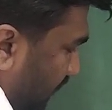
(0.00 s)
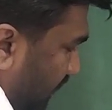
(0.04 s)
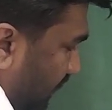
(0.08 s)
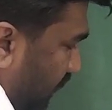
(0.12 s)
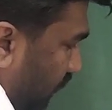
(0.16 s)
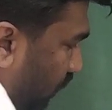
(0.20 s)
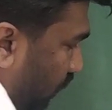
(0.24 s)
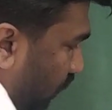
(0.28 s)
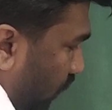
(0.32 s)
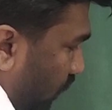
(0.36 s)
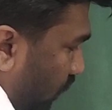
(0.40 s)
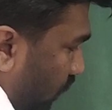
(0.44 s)
is
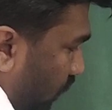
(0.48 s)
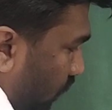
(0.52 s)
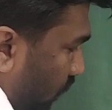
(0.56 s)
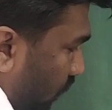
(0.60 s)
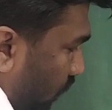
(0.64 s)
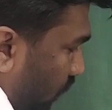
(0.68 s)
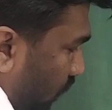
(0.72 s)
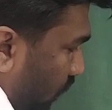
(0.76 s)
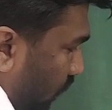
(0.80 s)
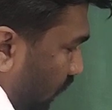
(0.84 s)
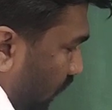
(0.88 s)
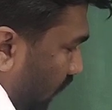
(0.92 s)
equal
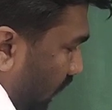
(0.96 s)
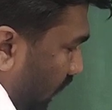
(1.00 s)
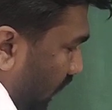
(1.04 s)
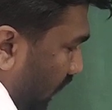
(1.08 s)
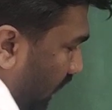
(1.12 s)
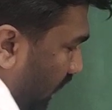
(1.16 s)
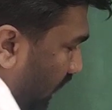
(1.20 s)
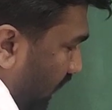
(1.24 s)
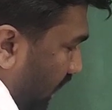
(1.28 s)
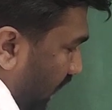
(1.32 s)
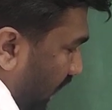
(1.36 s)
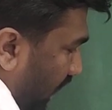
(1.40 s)

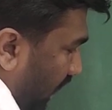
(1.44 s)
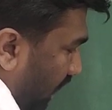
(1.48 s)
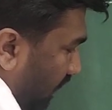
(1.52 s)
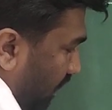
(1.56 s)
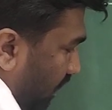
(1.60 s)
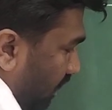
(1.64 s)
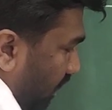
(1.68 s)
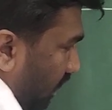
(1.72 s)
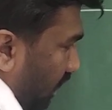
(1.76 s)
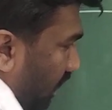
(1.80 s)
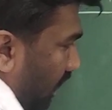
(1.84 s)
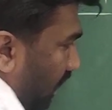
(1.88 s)
to
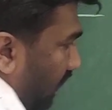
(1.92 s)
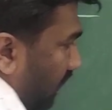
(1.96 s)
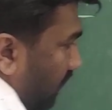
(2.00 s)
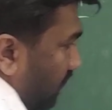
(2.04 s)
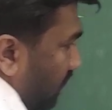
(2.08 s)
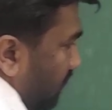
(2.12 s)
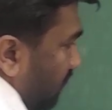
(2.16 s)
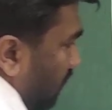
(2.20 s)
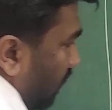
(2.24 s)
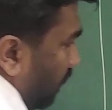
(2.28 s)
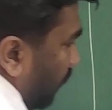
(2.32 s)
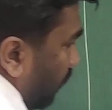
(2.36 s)
A and
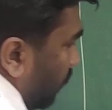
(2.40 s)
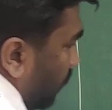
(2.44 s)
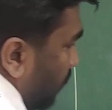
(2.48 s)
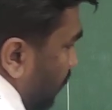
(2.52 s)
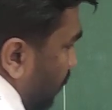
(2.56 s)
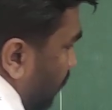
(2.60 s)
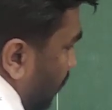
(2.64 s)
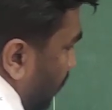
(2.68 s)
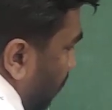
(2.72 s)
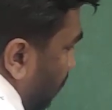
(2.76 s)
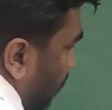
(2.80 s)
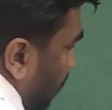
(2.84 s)
this is the
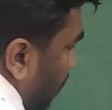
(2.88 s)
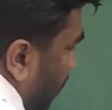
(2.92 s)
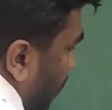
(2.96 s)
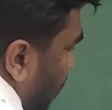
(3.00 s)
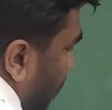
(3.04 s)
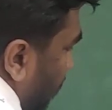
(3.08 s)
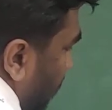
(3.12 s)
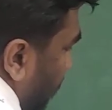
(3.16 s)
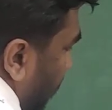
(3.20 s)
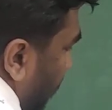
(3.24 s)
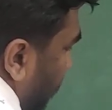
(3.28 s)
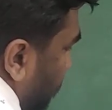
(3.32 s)
position
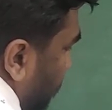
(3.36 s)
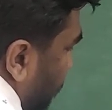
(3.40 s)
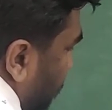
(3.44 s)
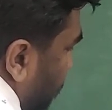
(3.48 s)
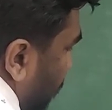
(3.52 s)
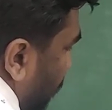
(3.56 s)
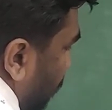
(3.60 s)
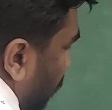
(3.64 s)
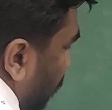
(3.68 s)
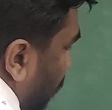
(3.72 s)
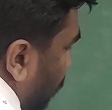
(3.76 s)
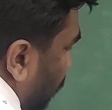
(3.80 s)
x
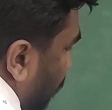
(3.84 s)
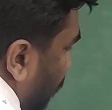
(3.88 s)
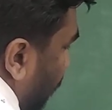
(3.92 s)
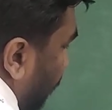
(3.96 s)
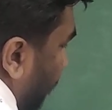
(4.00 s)
is equal to